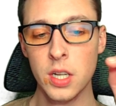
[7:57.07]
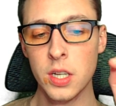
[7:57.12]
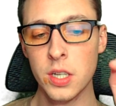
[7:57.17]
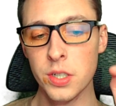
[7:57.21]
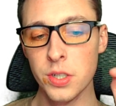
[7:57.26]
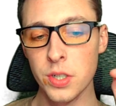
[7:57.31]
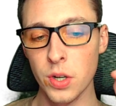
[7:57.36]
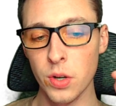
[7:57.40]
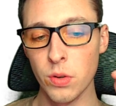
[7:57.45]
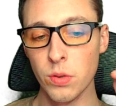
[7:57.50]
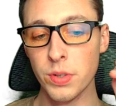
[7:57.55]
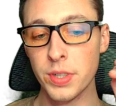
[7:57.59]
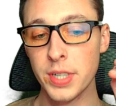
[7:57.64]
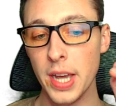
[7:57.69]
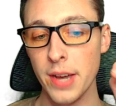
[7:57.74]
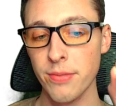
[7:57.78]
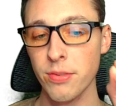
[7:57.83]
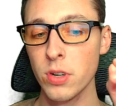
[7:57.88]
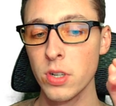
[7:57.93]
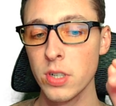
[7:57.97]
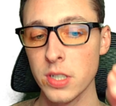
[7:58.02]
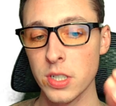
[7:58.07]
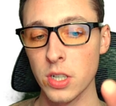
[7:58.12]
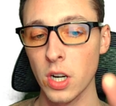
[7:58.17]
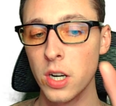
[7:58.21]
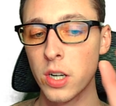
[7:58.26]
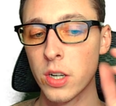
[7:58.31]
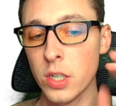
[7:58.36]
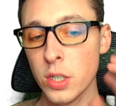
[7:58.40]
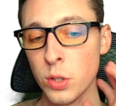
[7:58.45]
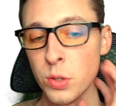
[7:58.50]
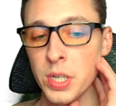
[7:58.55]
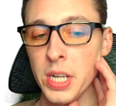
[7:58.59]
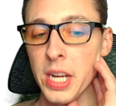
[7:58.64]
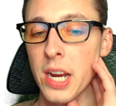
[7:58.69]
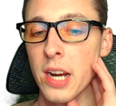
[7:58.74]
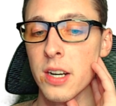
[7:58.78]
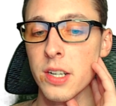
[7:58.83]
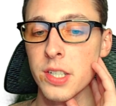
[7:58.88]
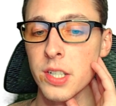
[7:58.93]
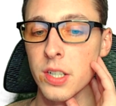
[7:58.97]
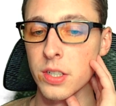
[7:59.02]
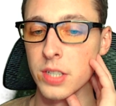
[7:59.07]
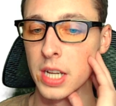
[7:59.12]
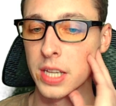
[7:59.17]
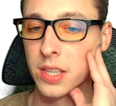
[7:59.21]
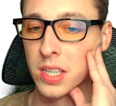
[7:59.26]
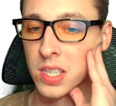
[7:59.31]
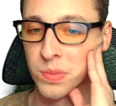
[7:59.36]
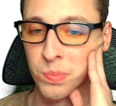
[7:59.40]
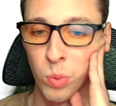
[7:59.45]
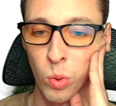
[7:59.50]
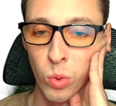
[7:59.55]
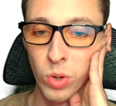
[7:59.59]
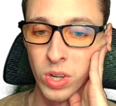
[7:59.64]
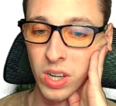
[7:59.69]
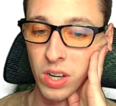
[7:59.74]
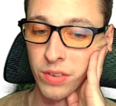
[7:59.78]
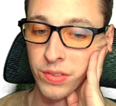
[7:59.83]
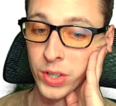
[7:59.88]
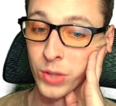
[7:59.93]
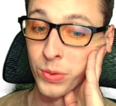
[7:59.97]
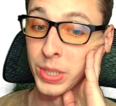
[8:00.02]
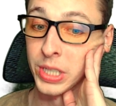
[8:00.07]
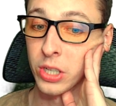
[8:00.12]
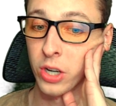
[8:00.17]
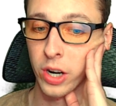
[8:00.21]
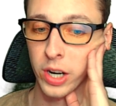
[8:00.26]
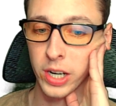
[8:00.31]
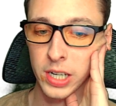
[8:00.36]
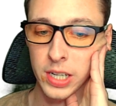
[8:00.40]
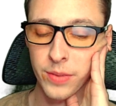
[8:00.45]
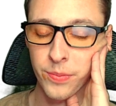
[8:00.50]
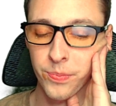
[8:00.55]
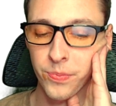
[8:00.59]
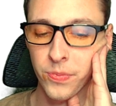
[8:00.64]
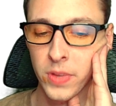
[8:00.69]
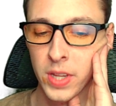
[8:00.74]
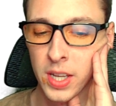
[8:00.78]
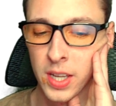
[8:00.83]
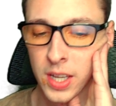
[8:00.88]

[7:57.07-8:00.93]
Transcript: So definitely start using carousels at this point of your retargeting.